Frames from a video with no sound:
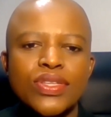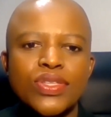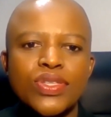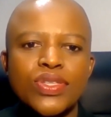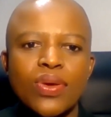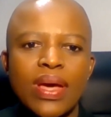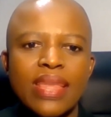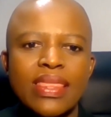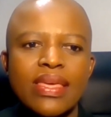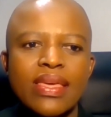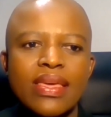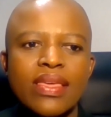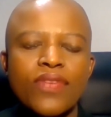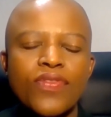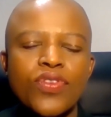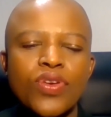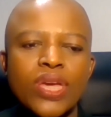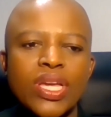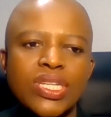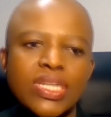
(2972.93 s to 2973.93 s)
So I think
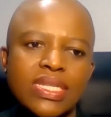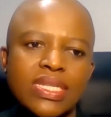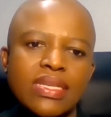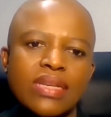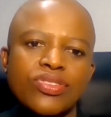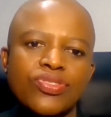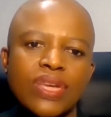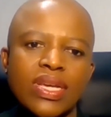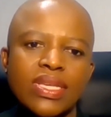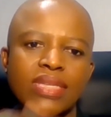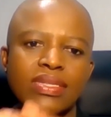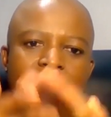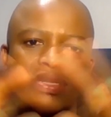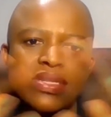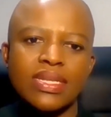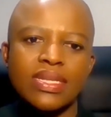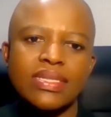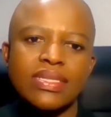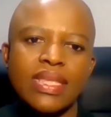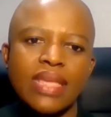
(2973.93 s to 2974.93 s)
if you can just address
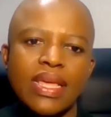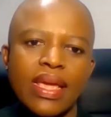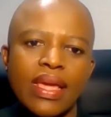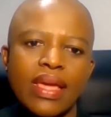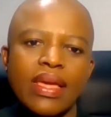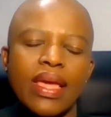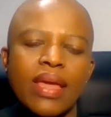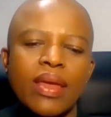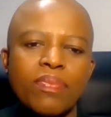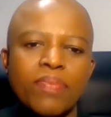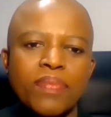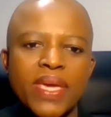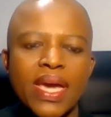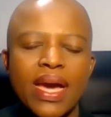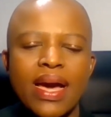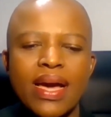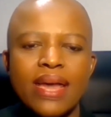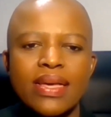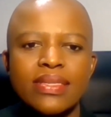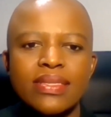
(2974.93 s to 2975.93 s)
just the
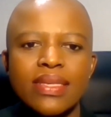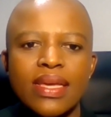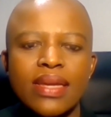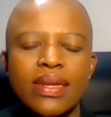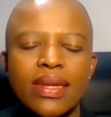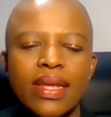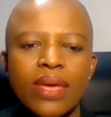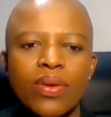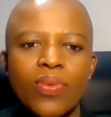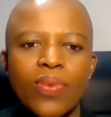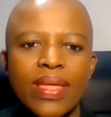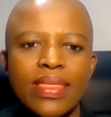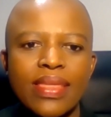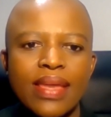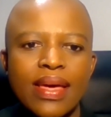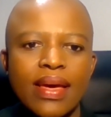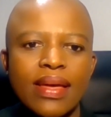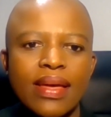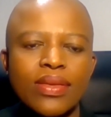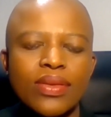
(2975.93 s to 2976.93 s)
NPIs and, and
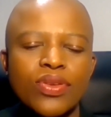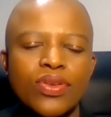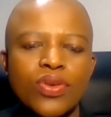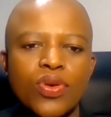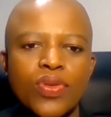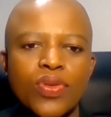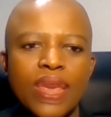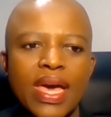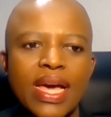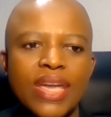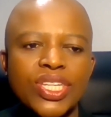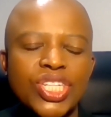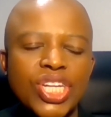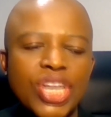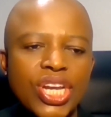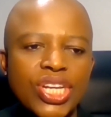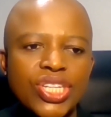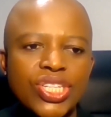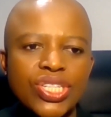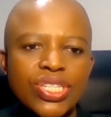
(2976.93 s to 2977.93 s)
whether you know there are
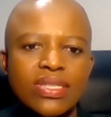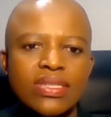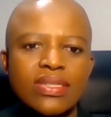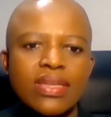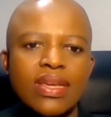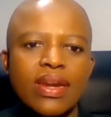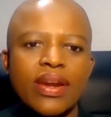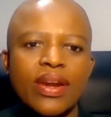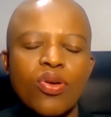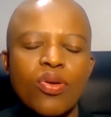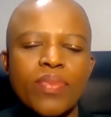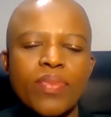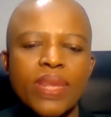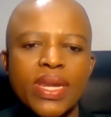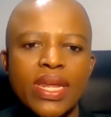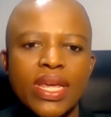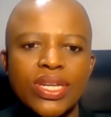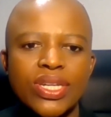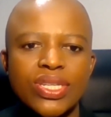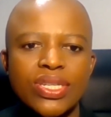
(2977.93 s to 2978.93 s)
changes in
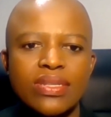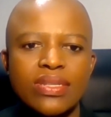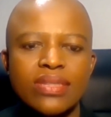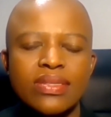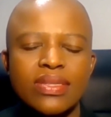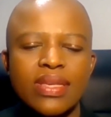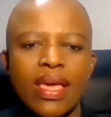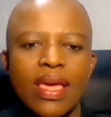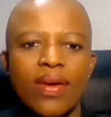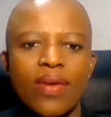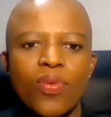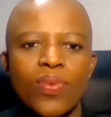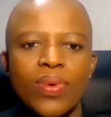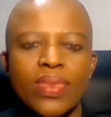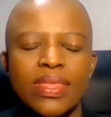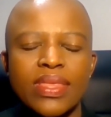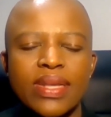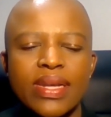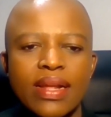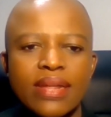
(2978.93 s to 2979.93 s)
recommendations uh,
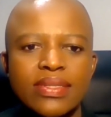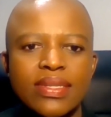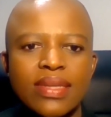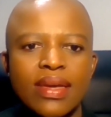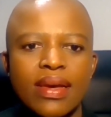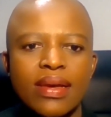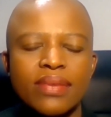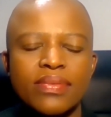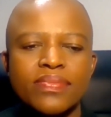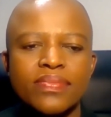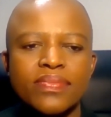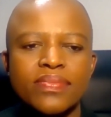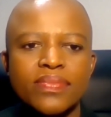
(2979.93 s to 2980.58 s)
with Delta.